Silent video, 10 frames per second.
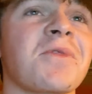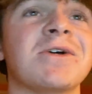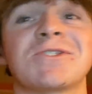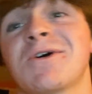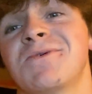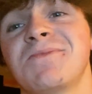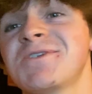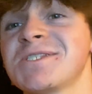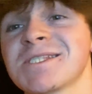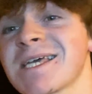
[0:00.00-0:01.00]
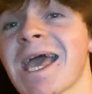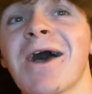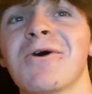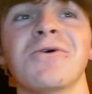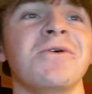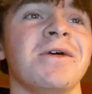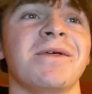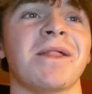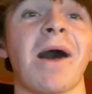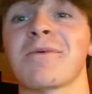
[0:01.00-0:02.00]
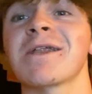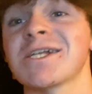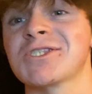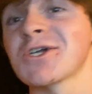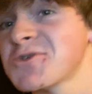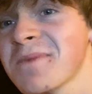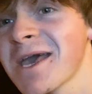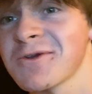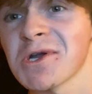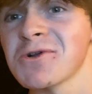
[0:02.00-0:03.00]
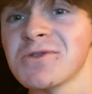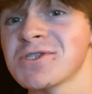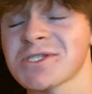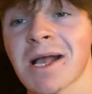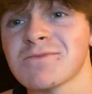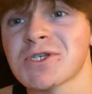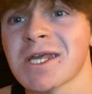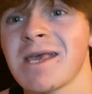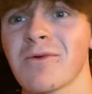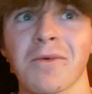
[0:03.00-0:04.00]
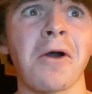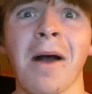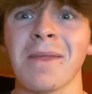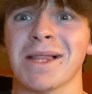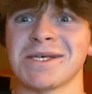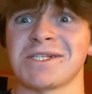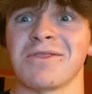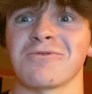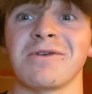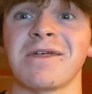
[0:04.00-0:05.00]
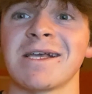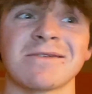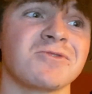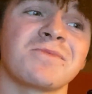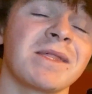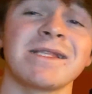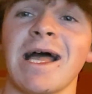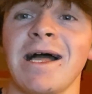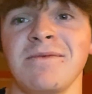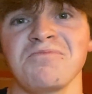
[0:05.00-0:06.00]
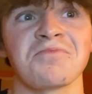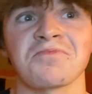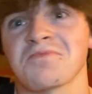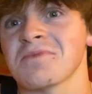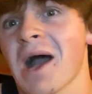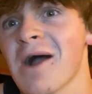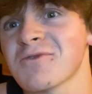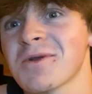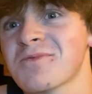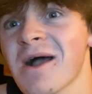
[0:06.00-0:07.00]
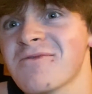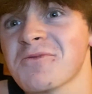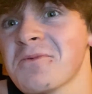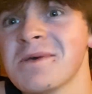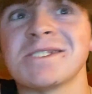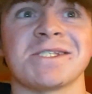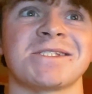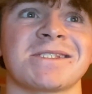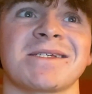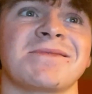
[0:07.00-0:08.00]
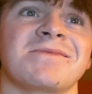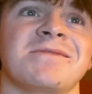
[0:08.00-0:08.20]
So, this is like hell. I'm going to get such a bad grade on this because I'm just going to keep it real. I'm not listing three things. I'll just be like, nah, I run a profitable business. Like, a